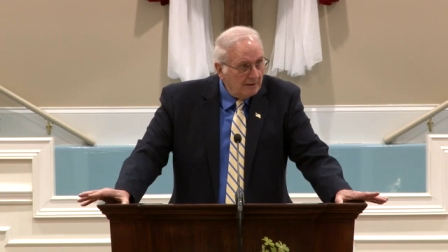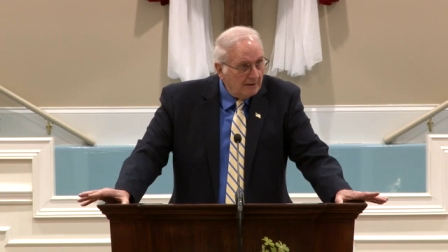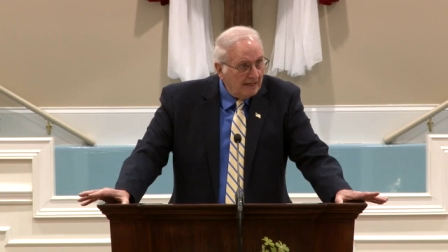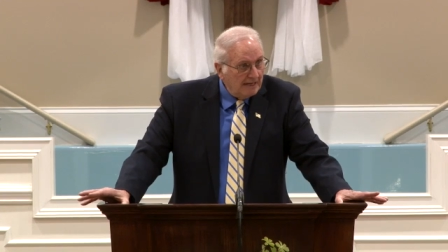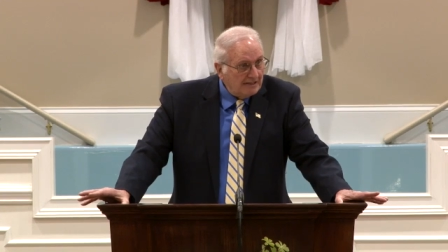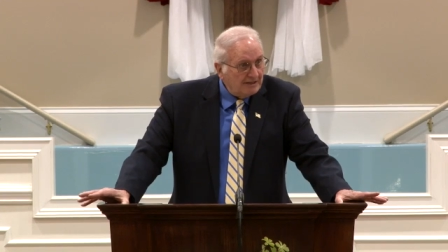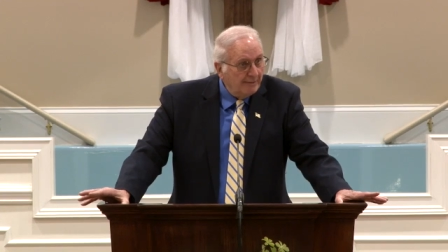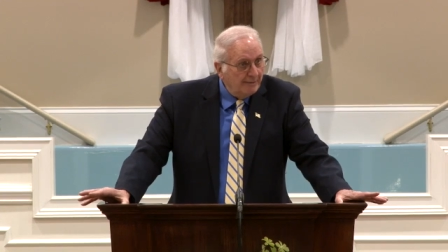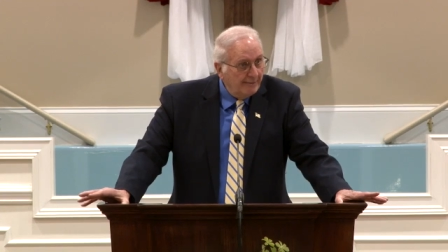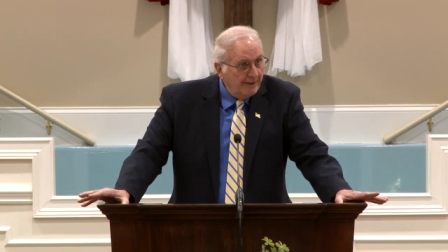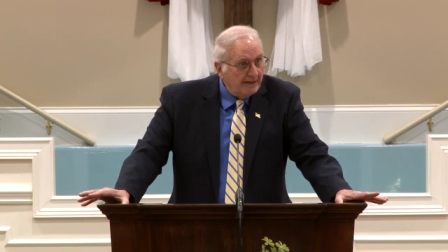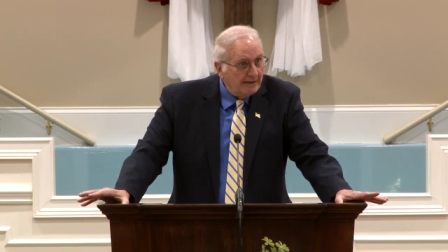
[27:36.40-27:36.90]

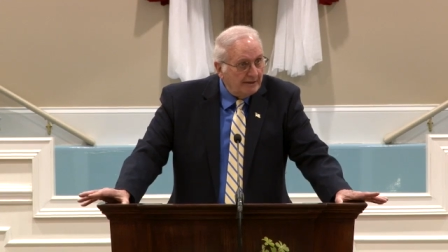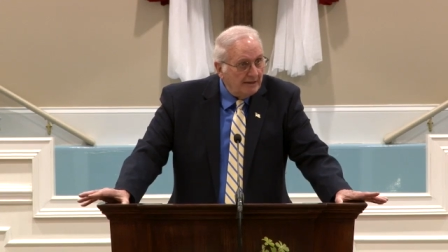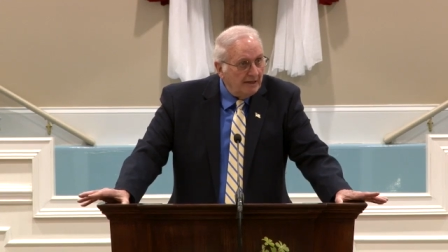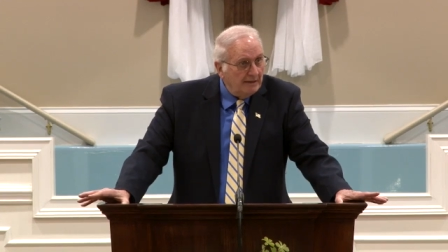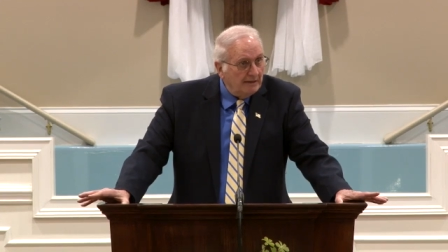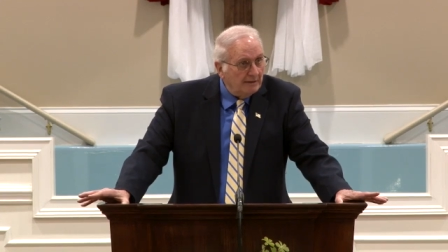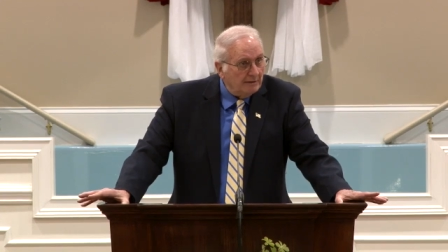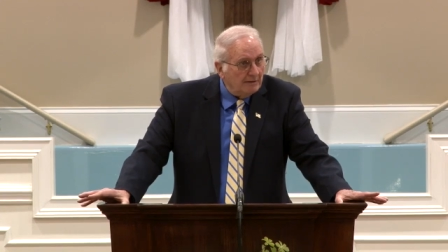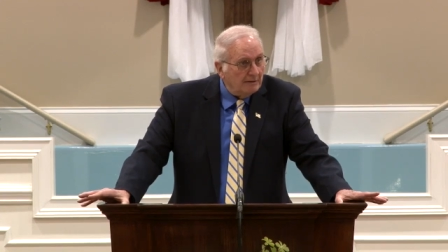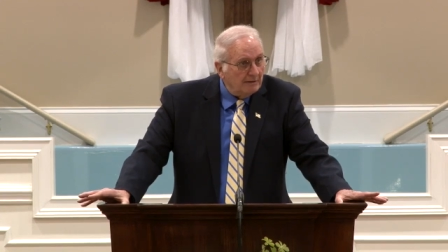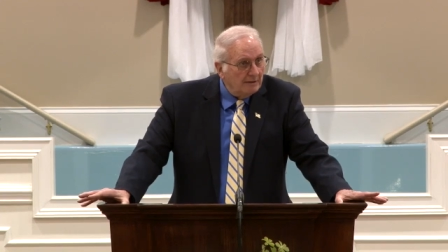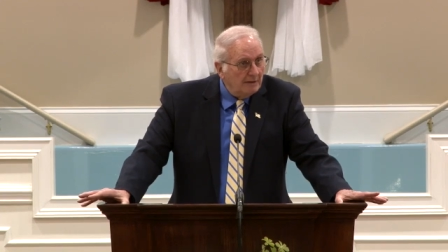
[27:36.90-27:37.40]
That's a big
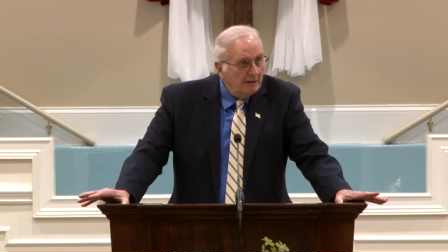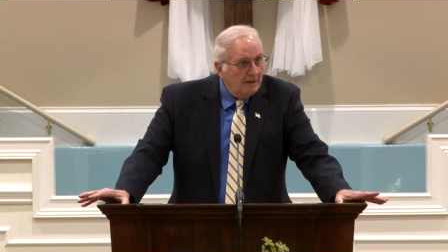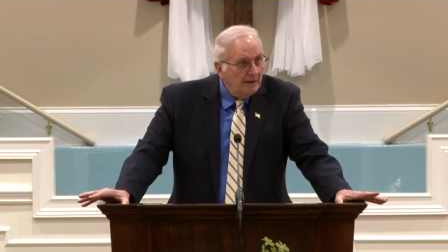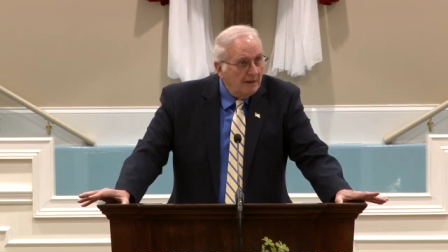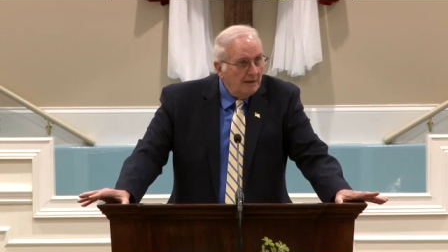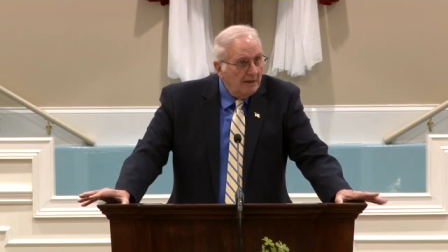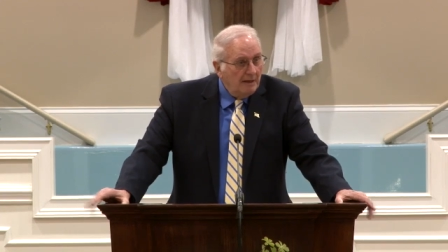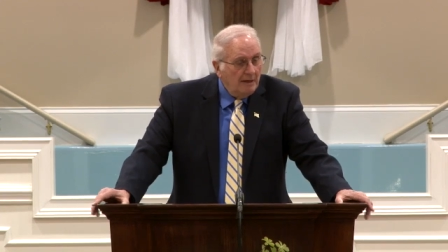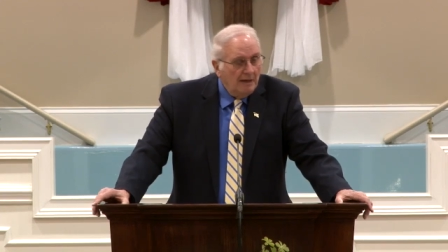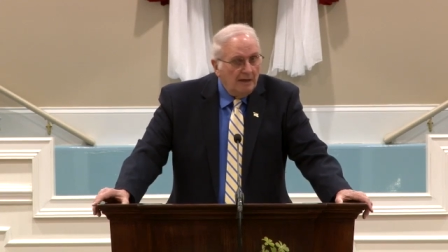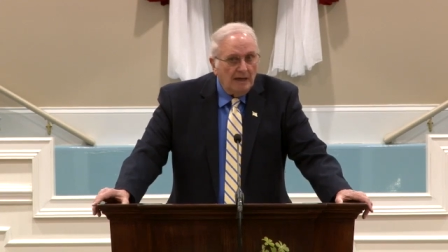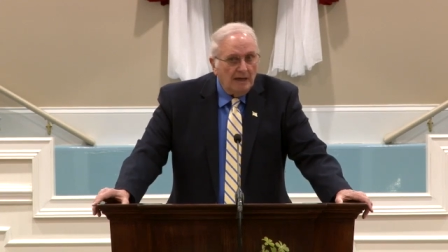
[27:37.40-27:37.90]
deal.
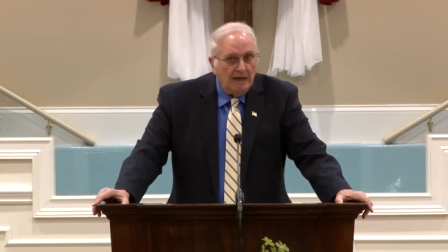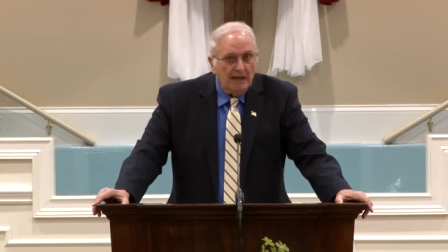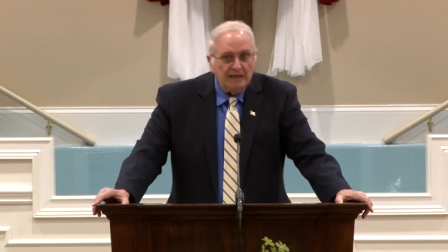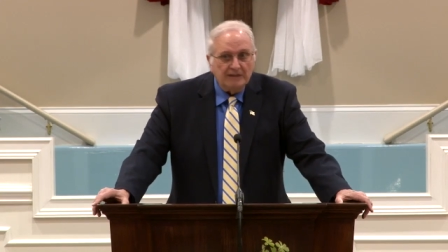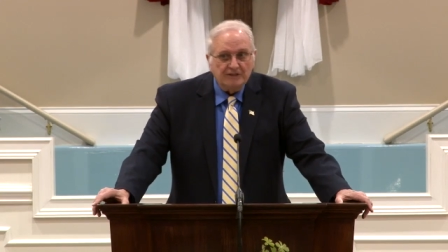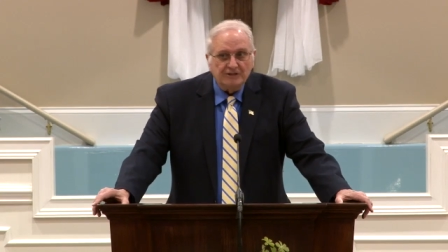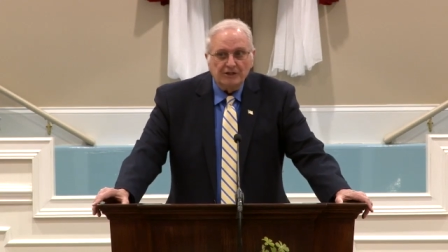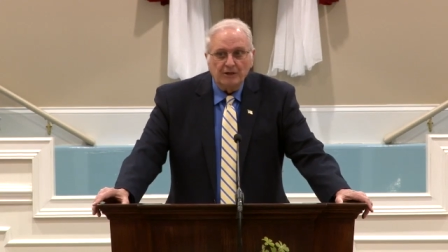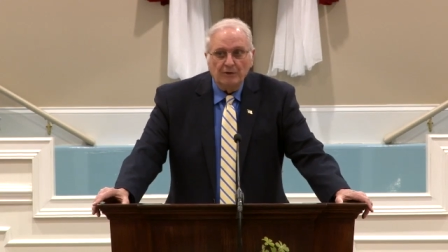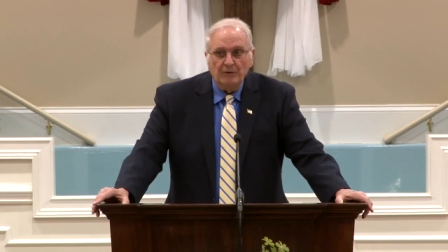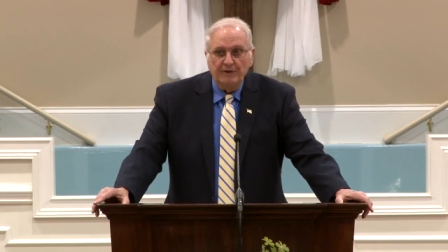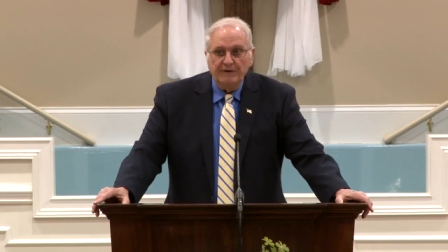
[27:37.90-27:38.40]

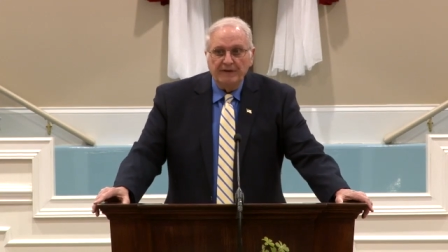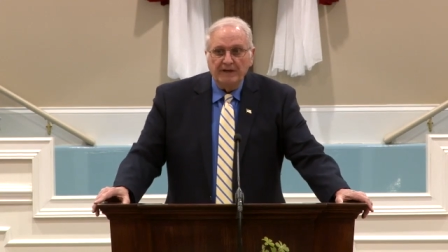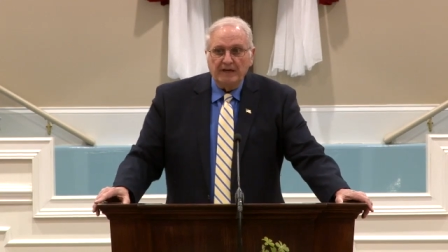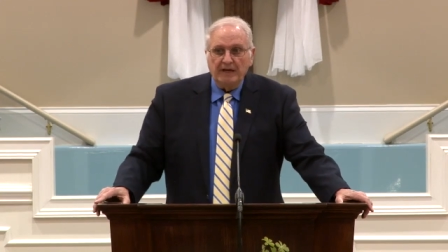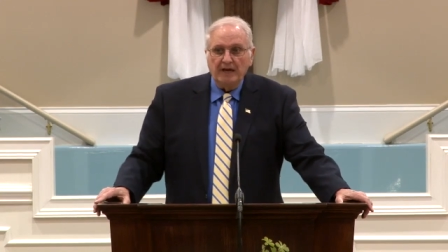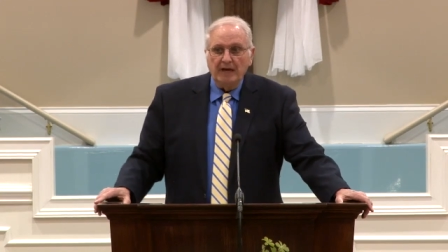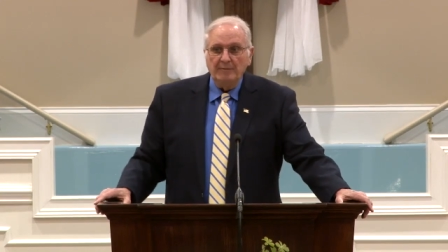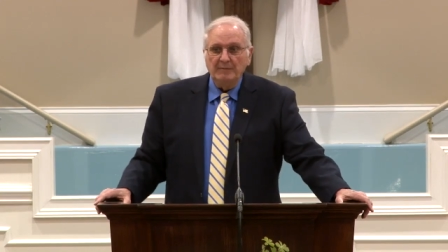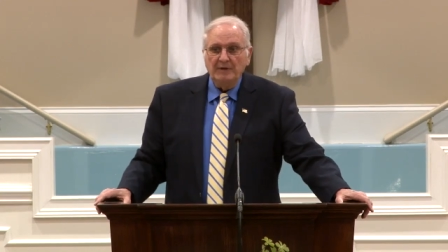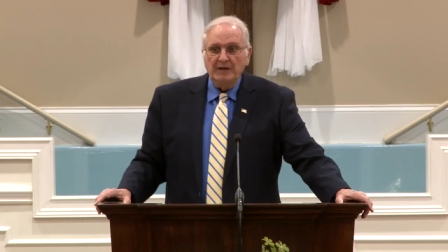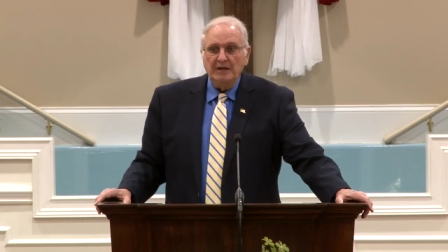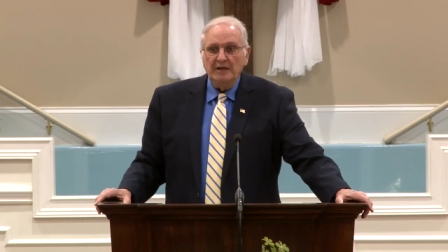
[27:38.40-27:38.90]
And so when they
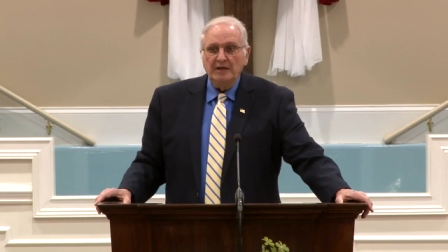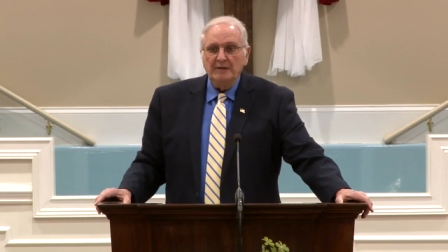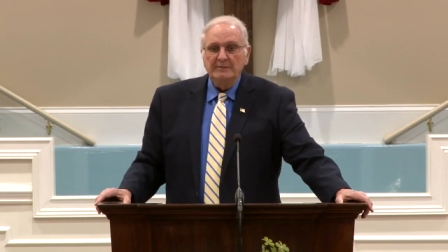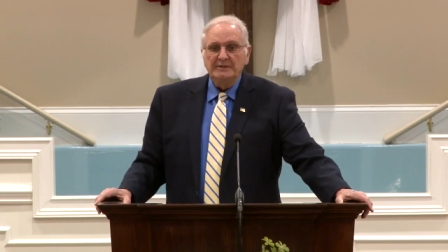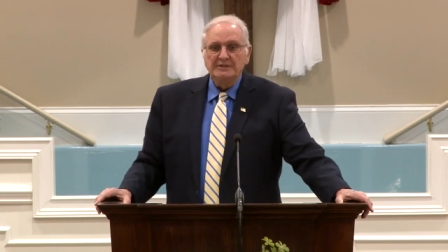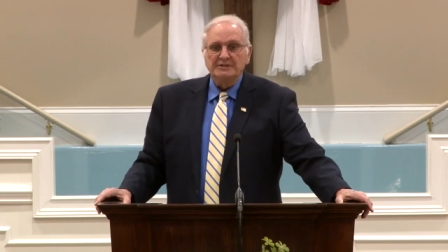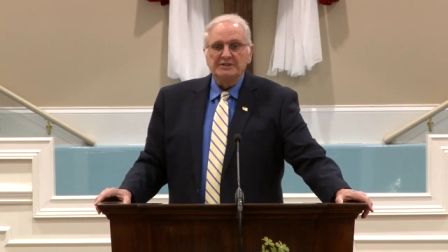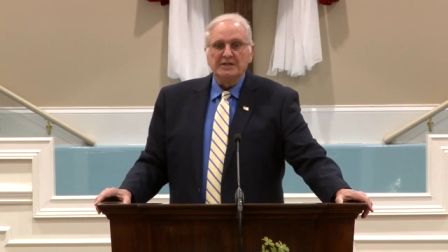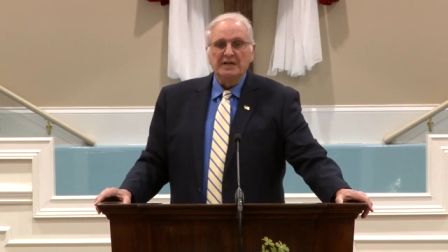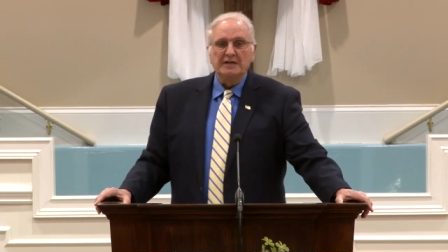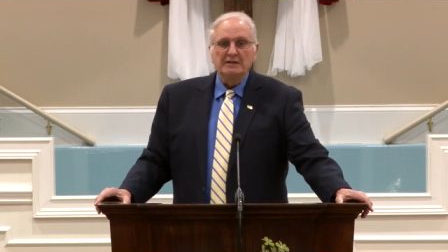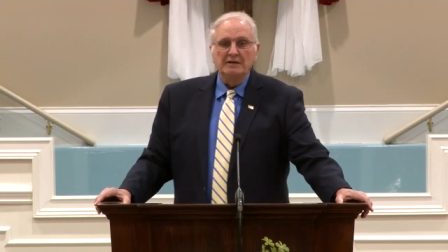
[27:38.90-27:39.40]
came to him
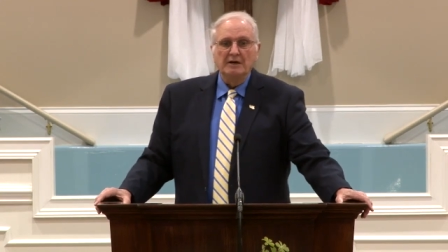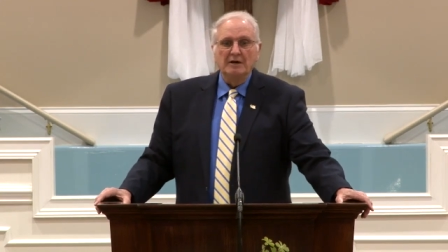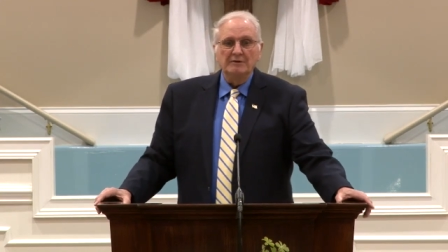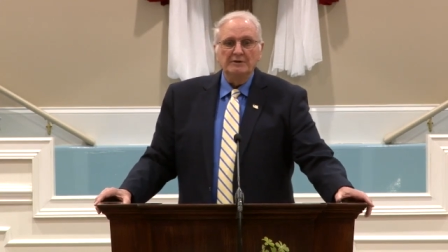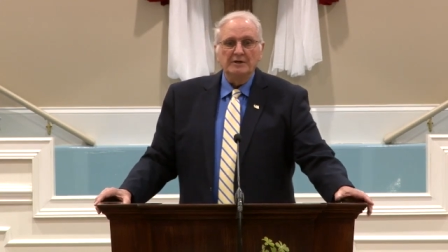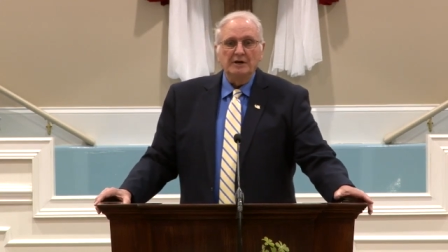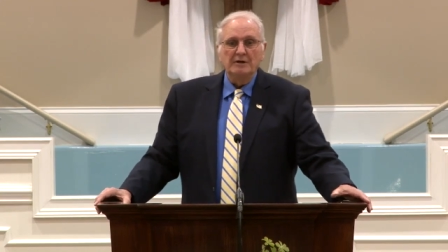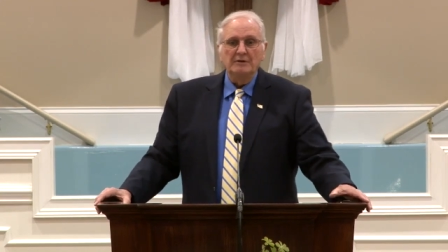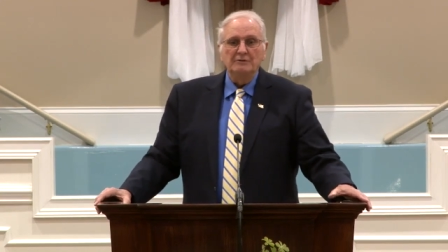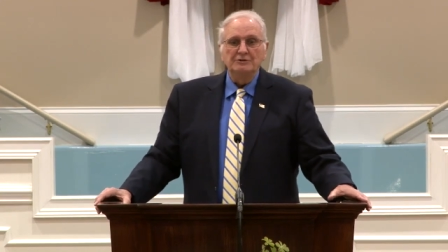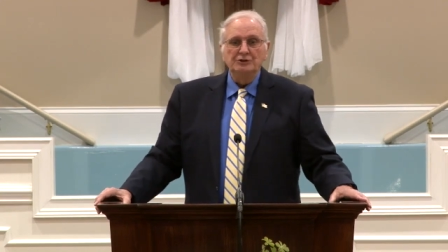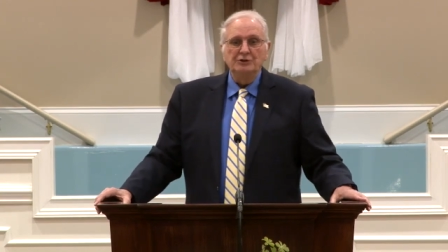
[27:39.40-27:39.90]
and said, No,
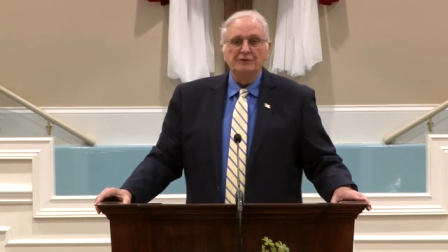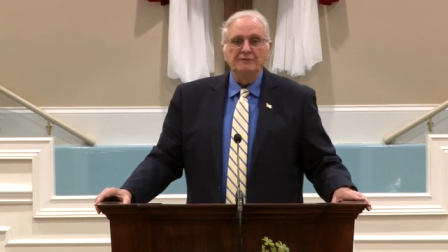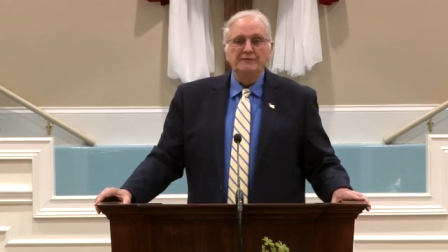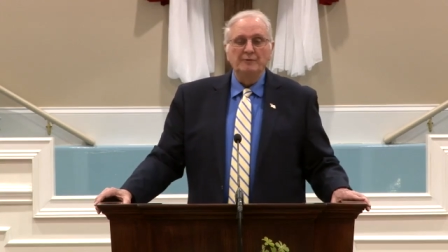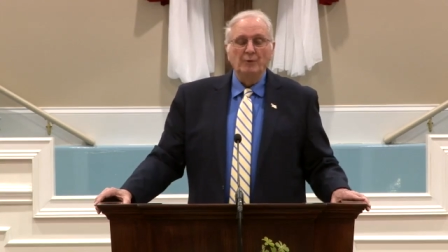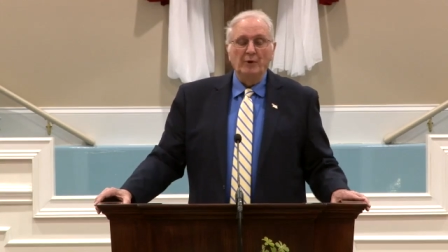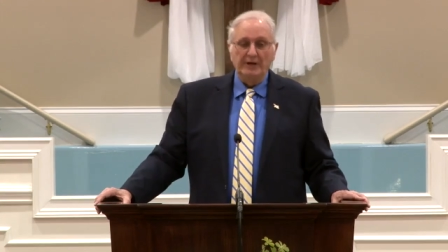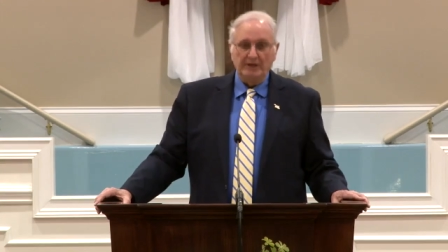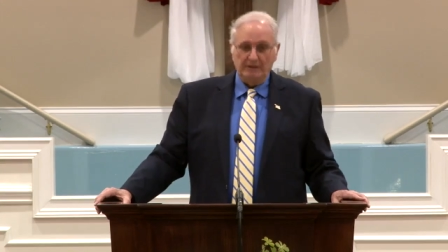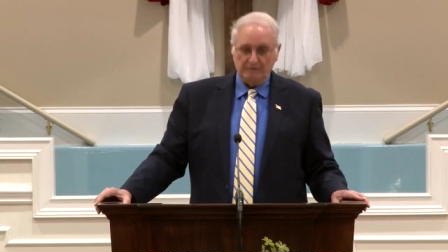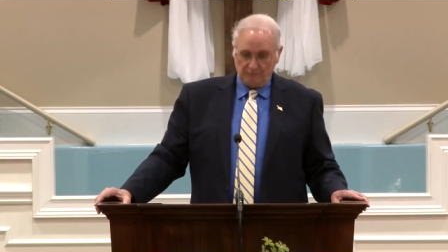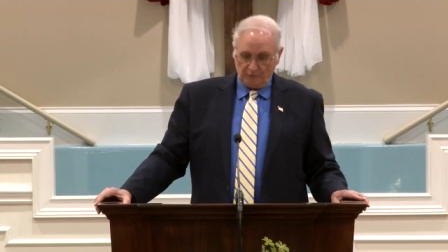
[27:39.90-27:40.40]
no, you
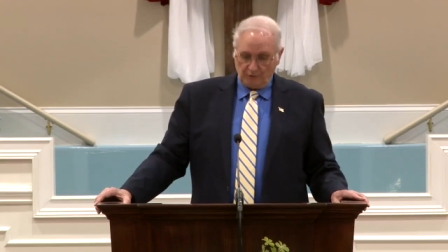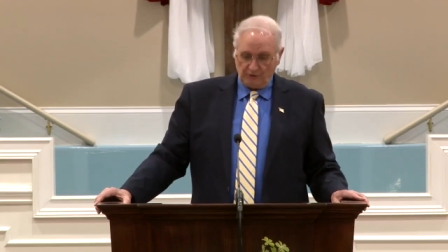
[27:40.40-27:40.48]
well,